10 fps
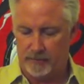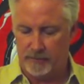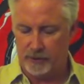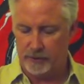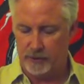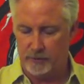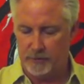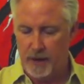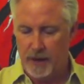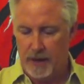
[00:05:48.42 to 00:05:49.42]
feel to
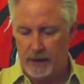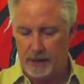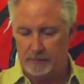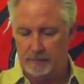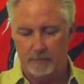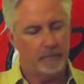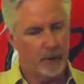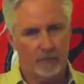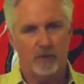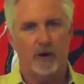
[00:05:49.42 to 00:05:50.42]
them. But
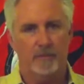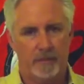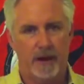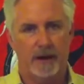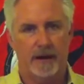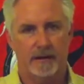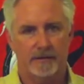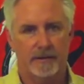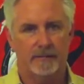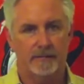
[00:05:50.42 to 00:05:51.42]
overall,
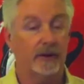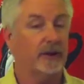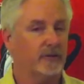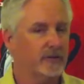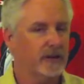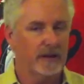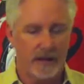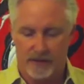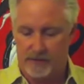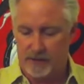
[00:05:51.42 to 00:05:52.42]
very interesting,
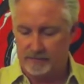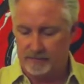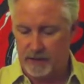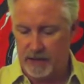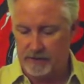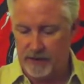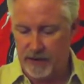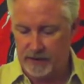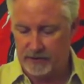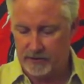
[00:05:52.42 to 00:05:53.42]
kind of a
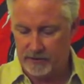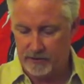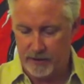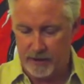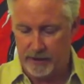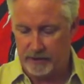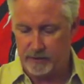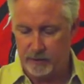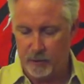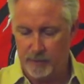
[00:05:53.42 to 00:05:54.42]
nice
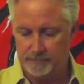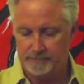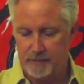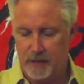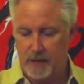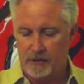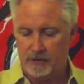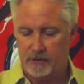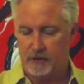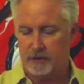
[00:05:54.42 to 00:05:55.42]
aroma.
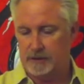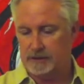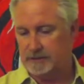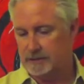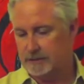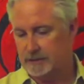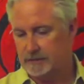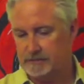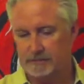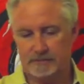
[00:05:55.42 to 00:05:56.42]
So let's
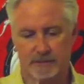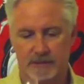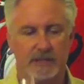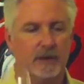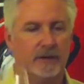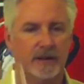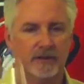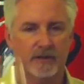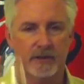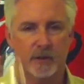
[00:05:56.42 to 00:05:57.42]
see how it
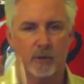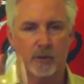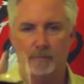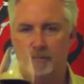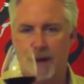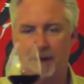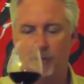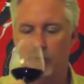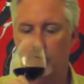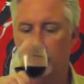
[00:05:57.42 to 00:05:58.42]
is in the old palate
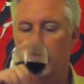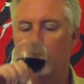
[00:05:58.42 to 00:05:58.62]
world.